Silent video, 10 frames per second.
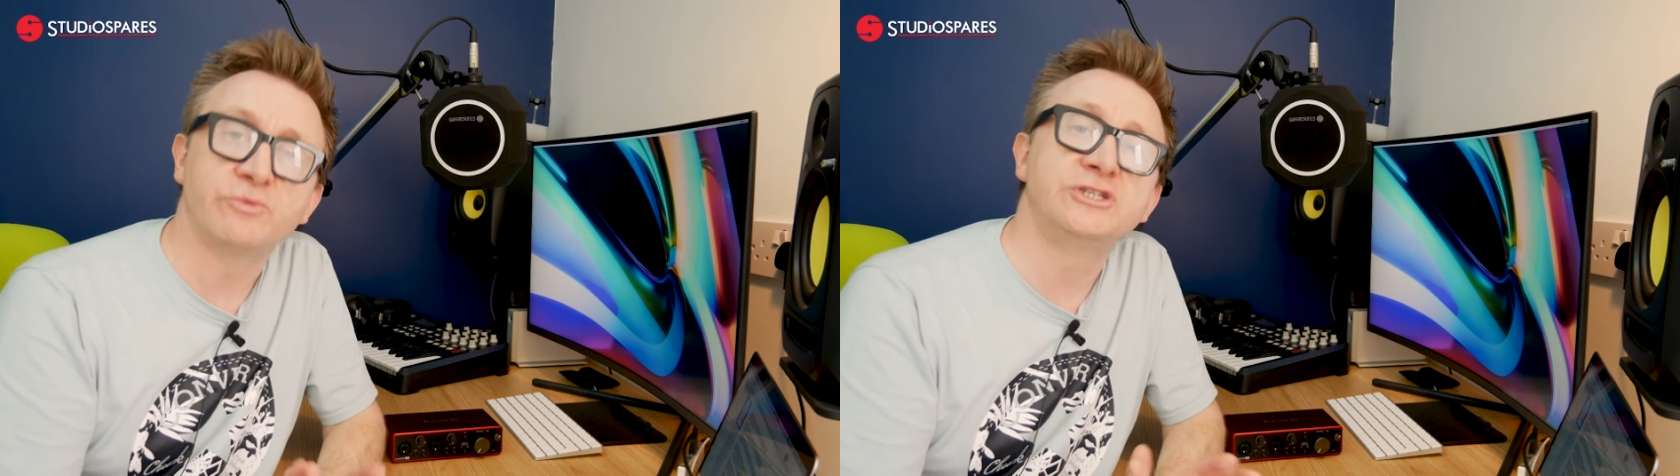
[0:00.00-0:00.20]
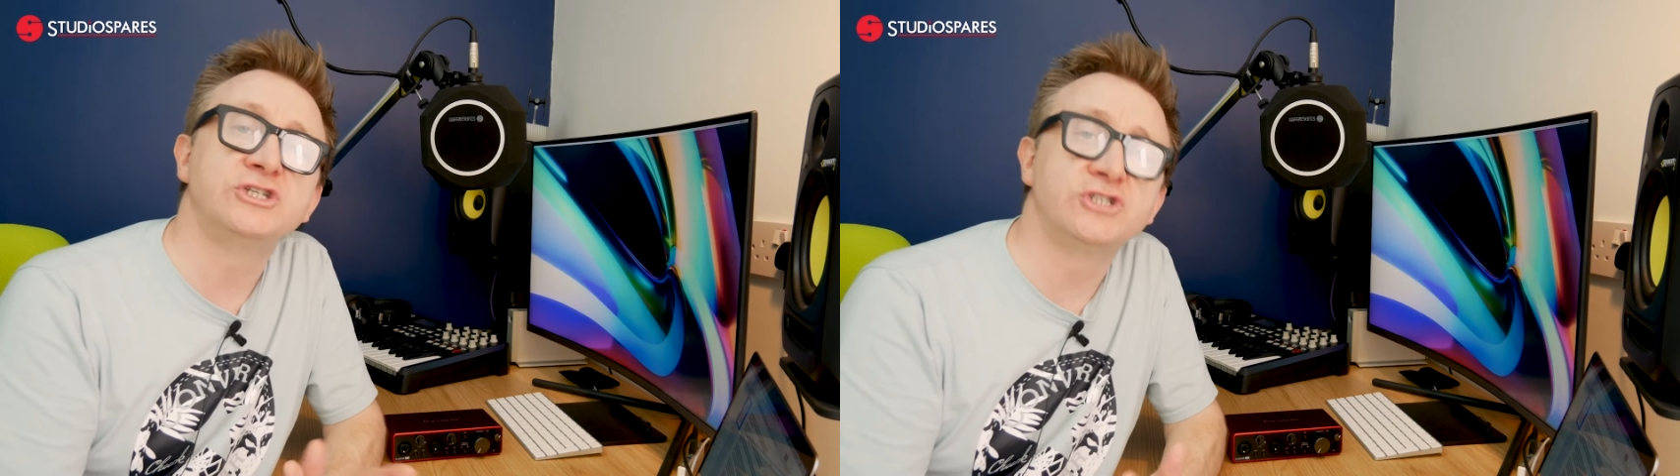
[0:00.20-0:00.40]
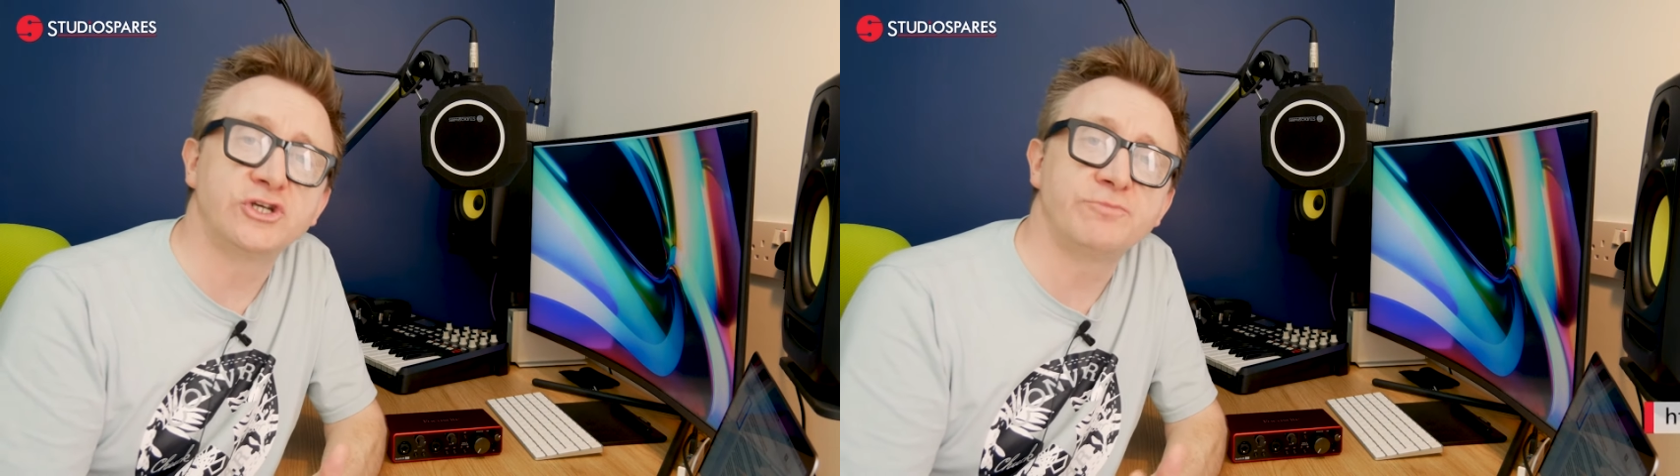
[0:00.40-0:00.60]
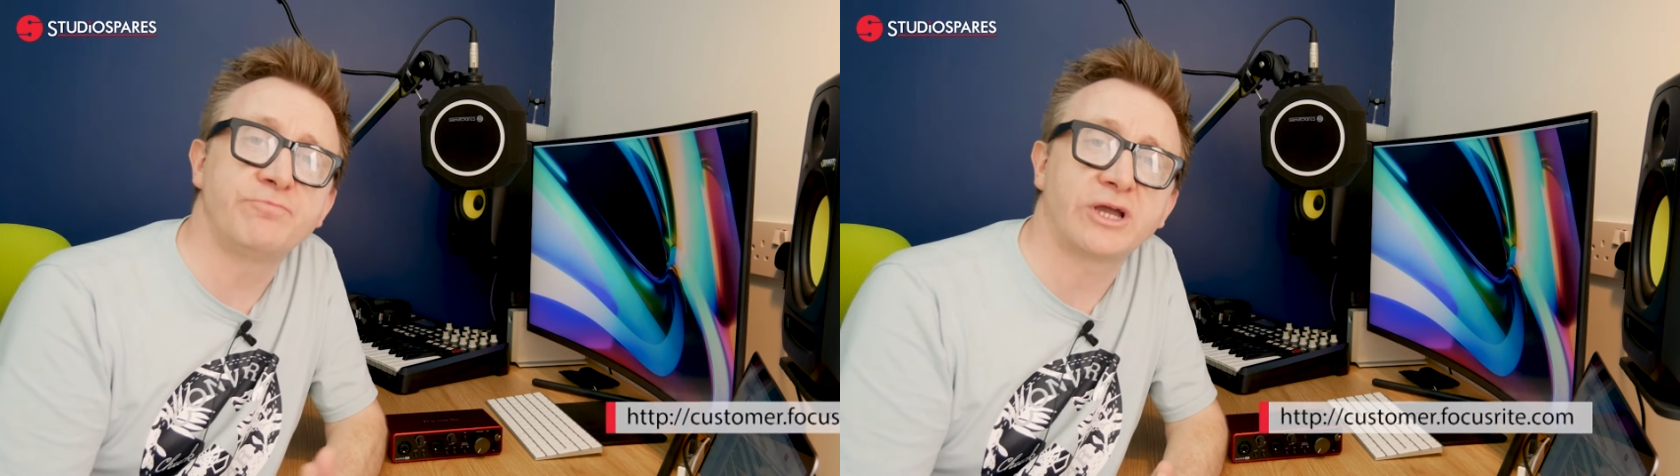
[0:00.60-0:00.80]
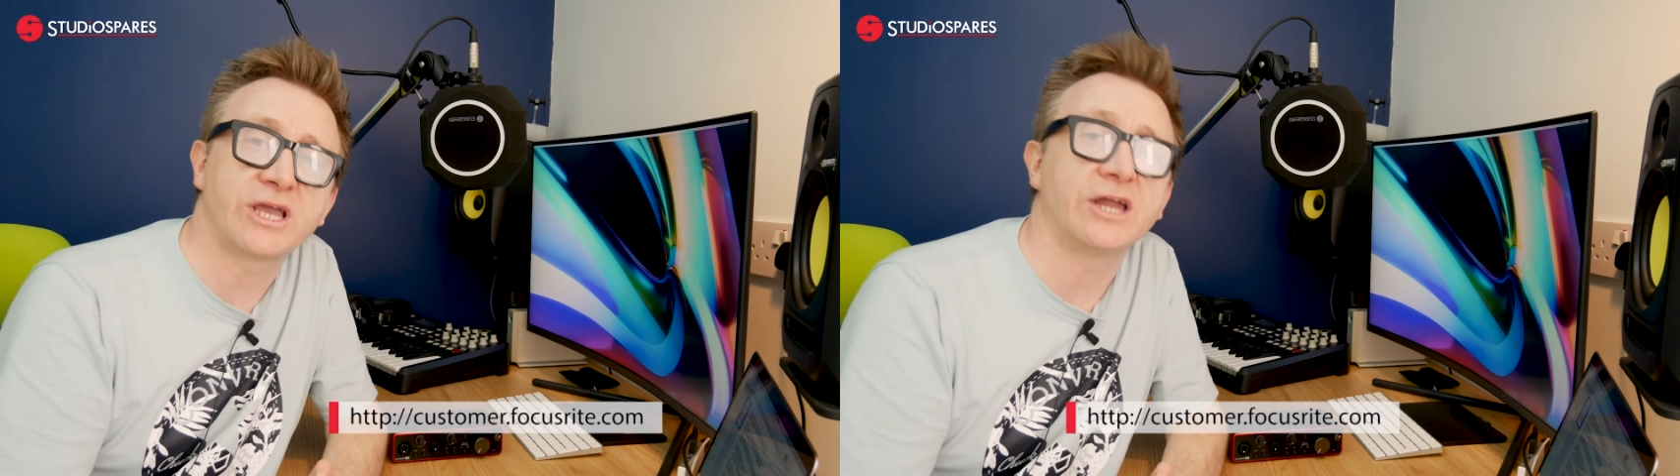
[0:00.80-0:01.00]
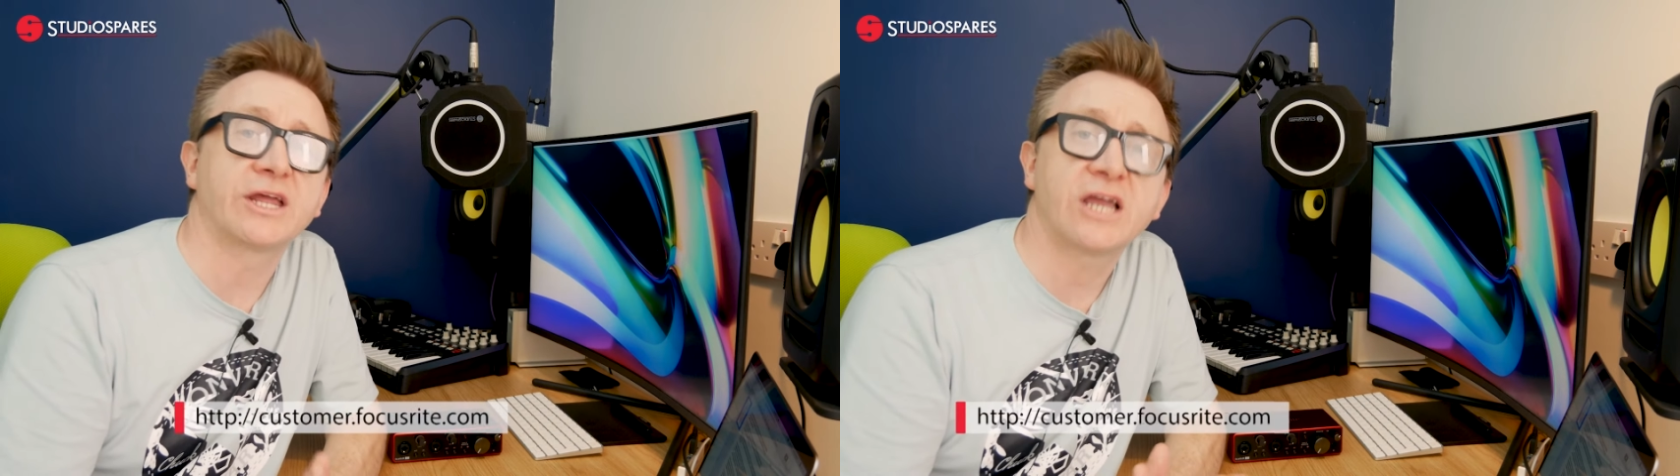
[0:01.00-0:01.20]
which you do by going to